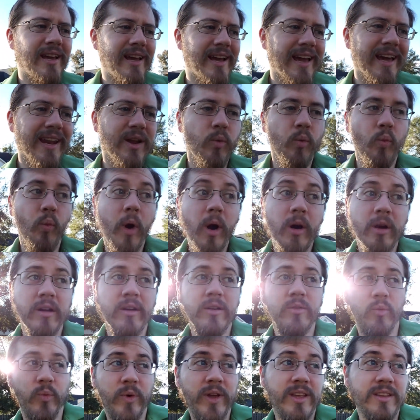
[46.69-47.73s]
kind
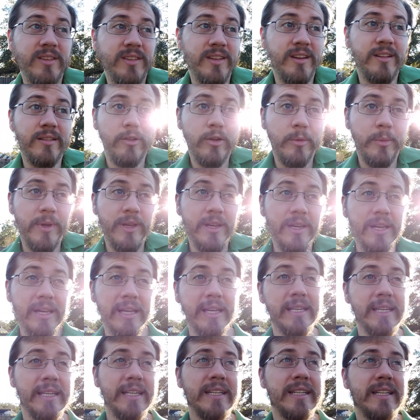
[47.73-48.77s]
of winged it a little bit,
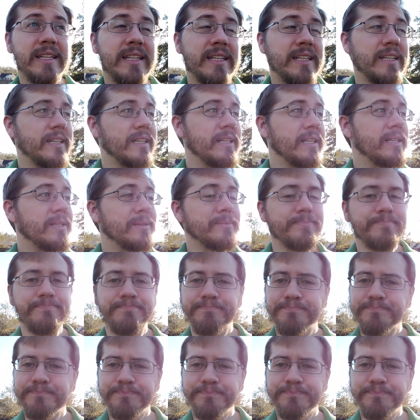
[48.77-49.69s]
and